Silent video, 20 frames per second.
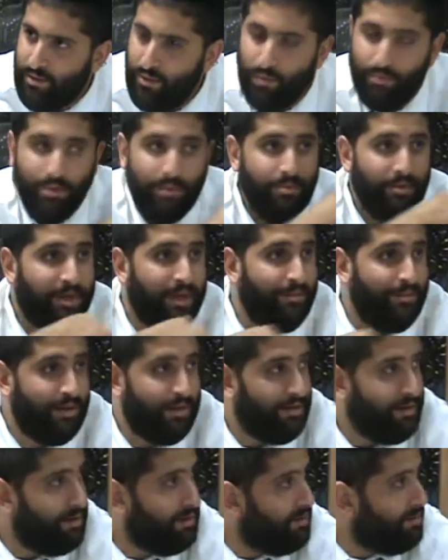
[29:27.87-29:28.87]
When people come
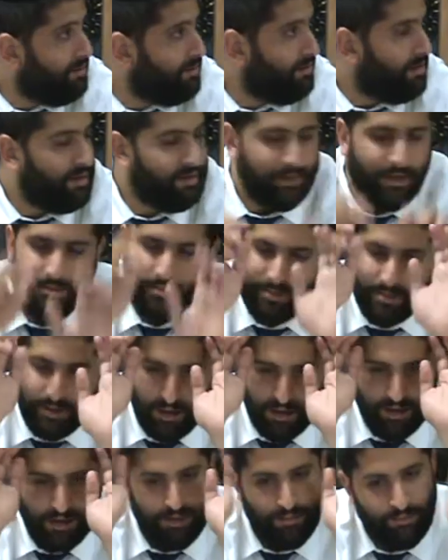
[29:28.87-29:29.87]
here, I'm
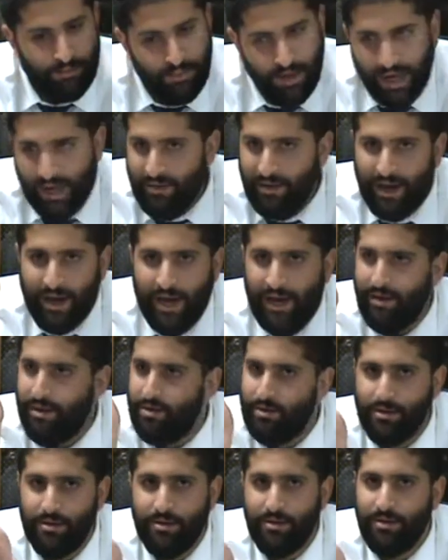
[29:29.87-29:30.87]
sorry, I
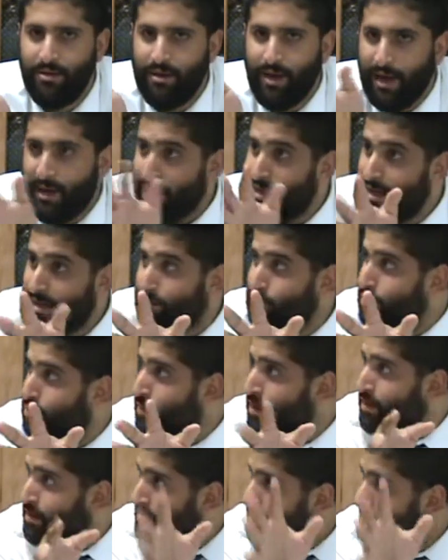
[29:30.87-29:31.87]
like doing
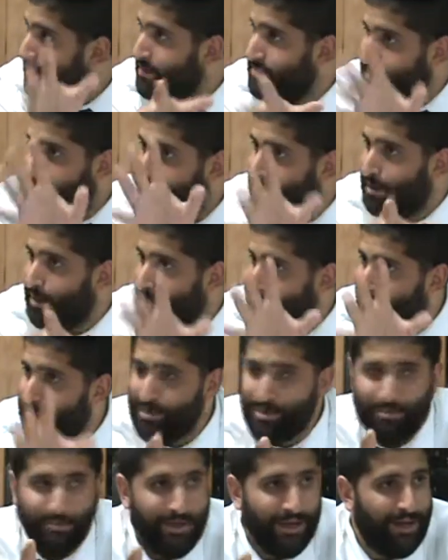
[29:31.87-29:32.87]
weddings. I said my
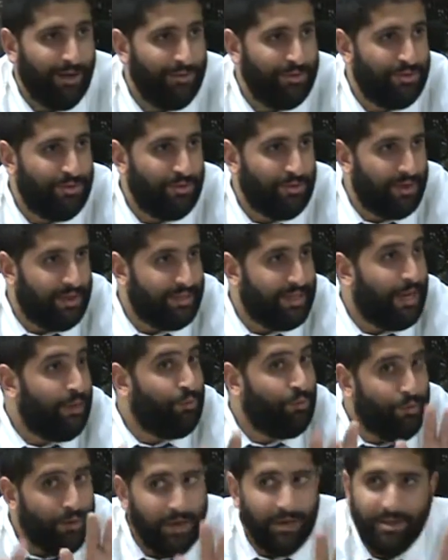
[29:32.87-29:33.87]
first micha was do weddings. I
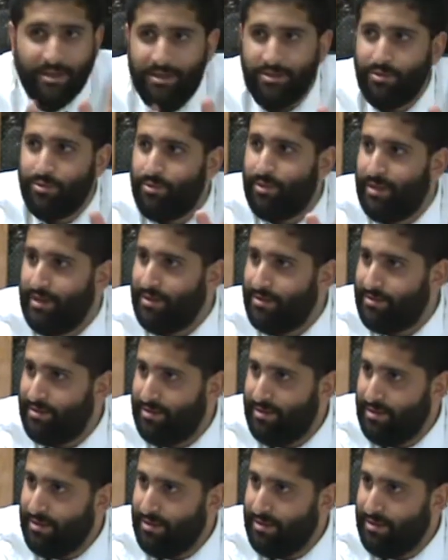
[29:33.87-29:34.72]
rarely do weddings.